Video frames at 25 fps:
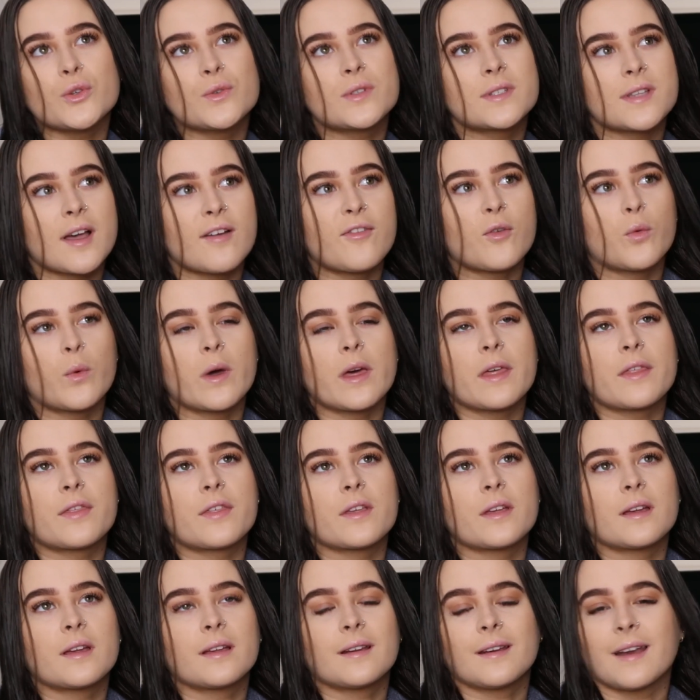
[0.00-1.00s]
do stuff
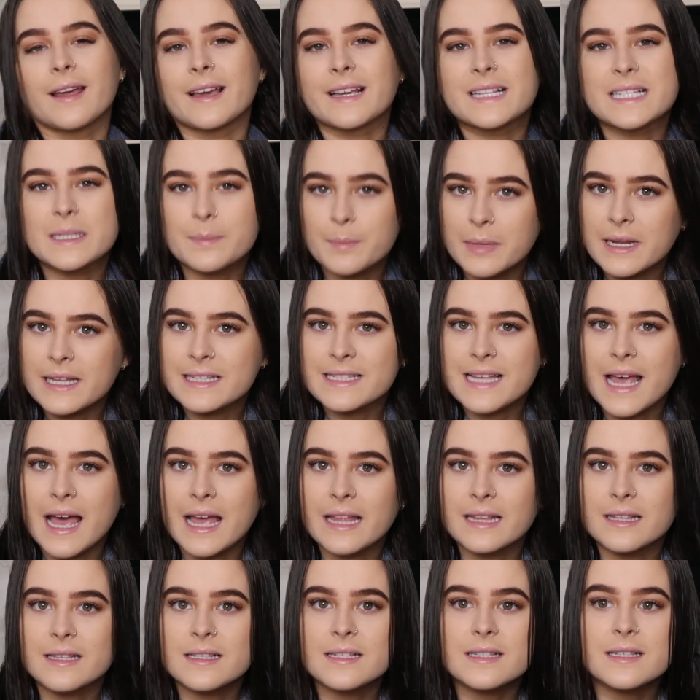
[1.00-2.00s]
with like split
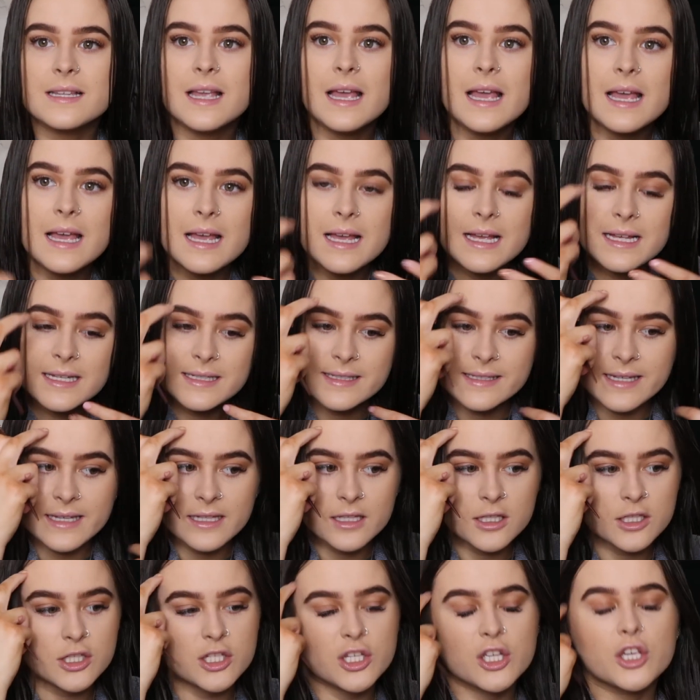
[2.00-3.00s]
ends,
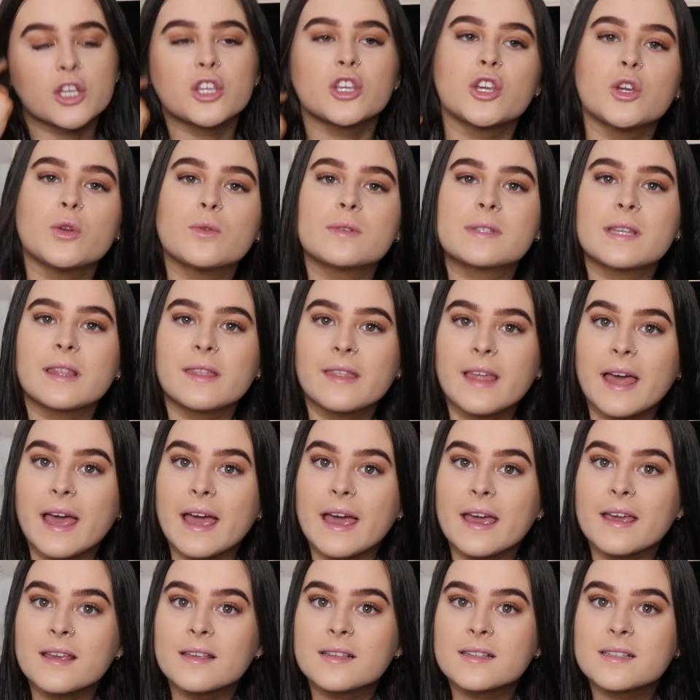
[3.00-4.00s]
since using
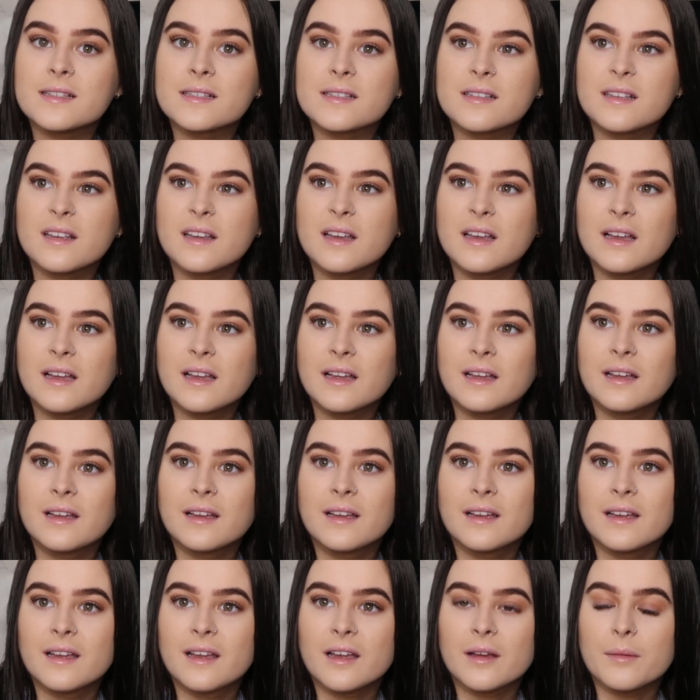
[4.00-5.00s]
this,
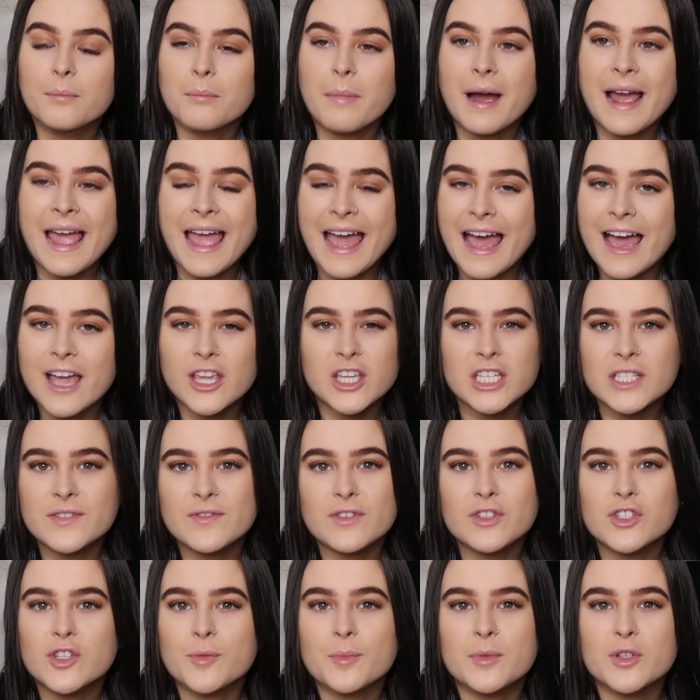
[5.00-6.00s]
my hair just
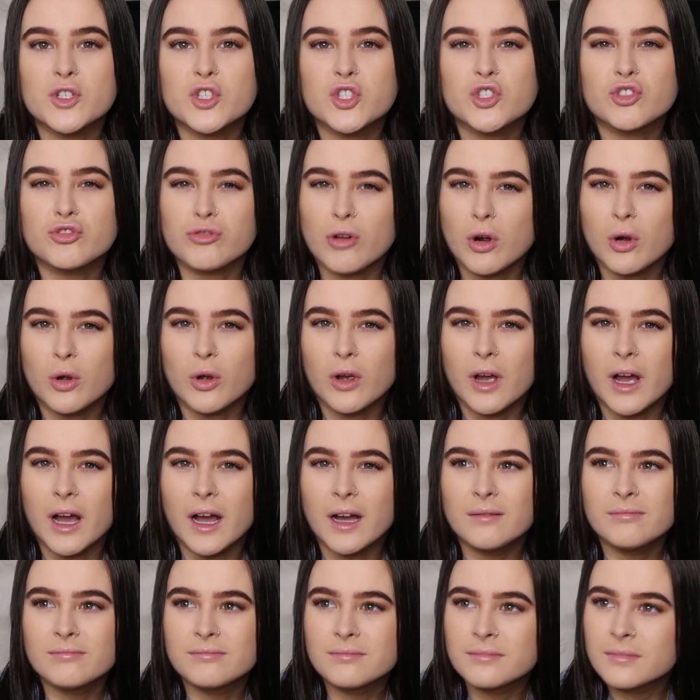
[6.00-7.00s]
feels so much
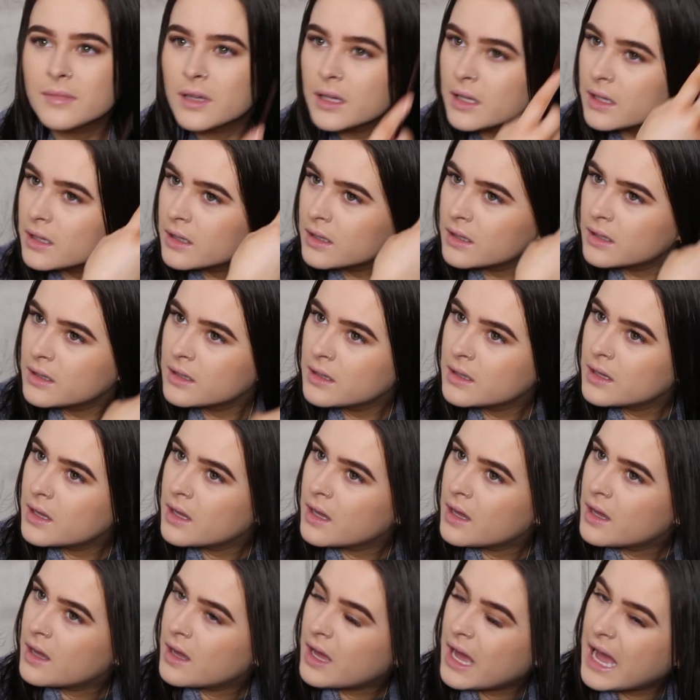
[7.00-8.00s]
stronger,
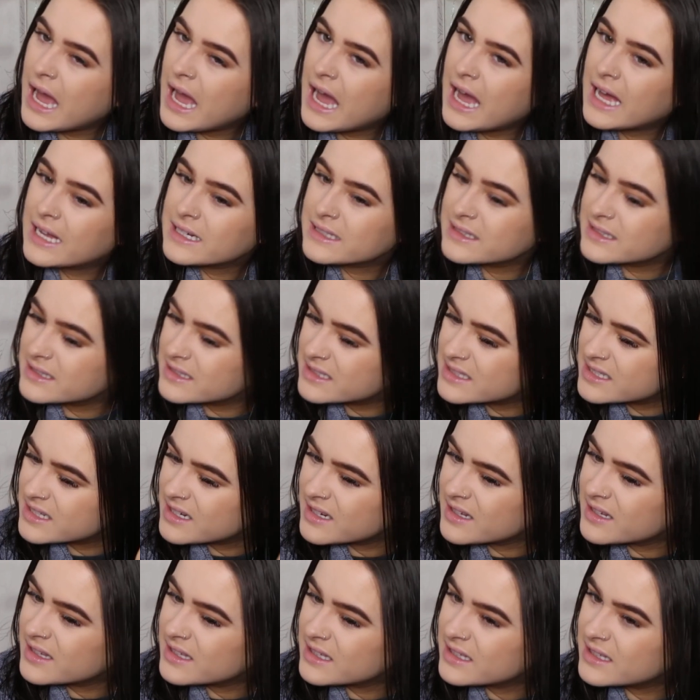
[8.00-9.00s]
and
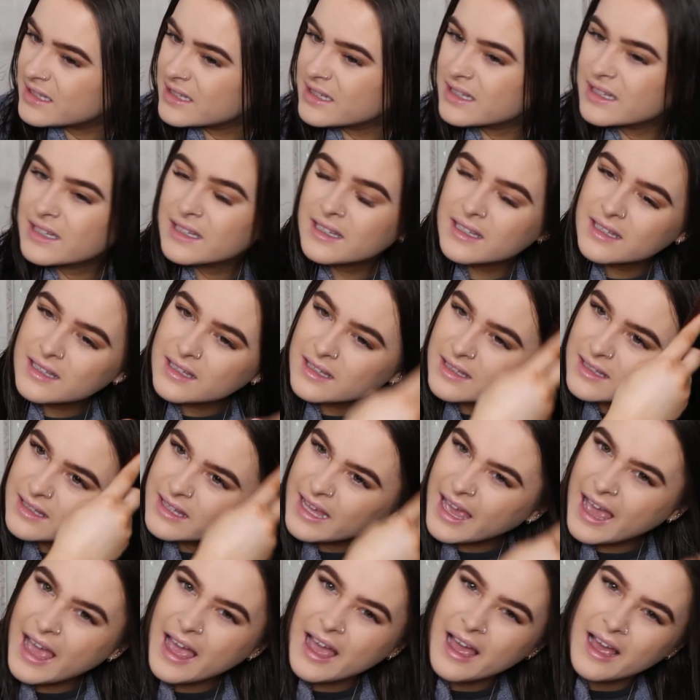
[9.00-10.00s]

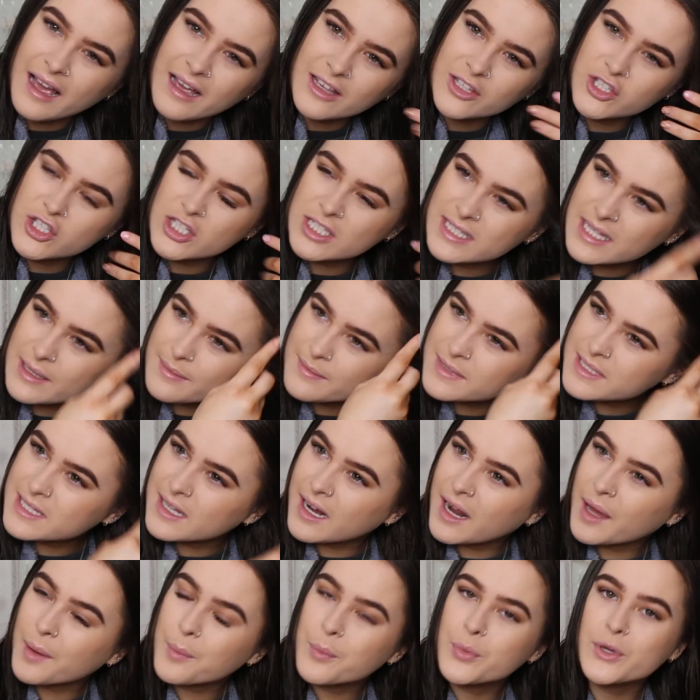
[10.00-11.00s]
yeah, just seems
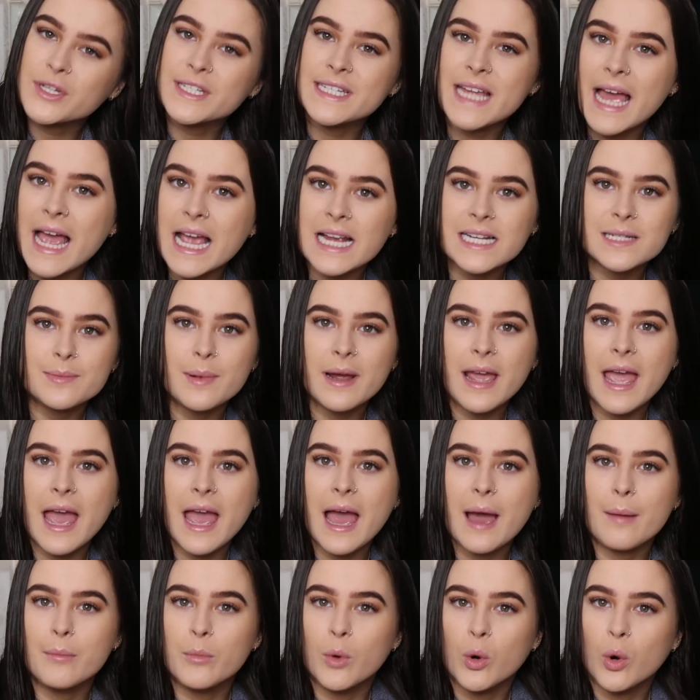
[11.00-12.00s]
to like protect my
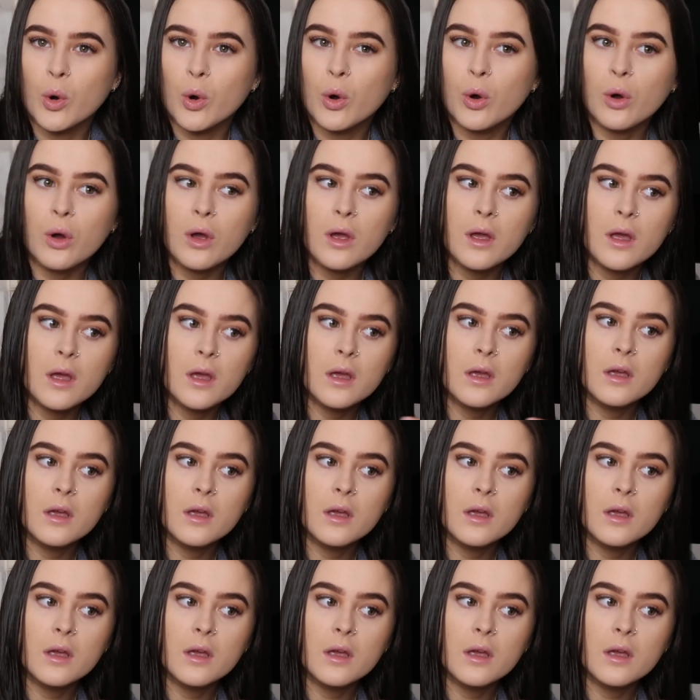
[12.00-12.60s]
hair more.